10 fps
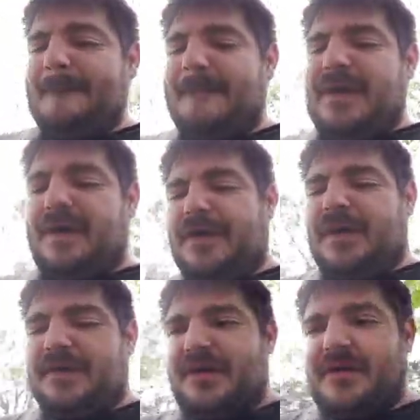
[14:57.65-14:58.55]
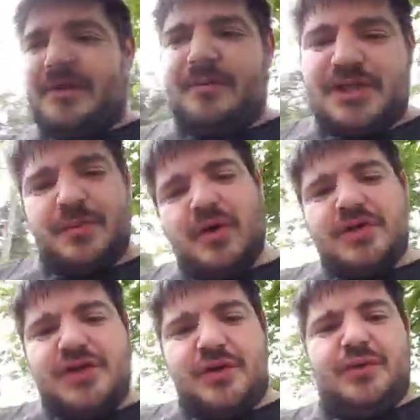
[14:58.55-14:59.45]
You know, they're much more
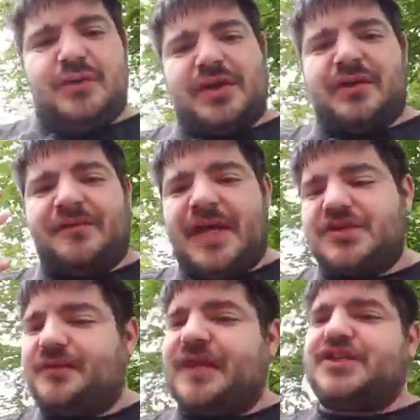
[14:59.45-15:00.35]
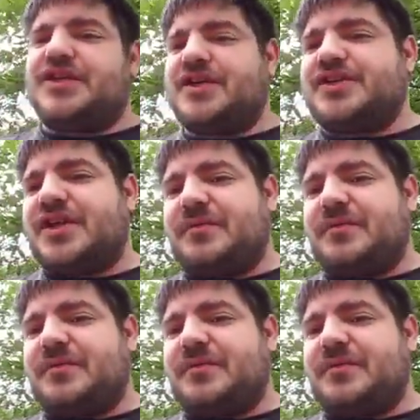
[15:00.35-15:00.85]
in tune with their facial features.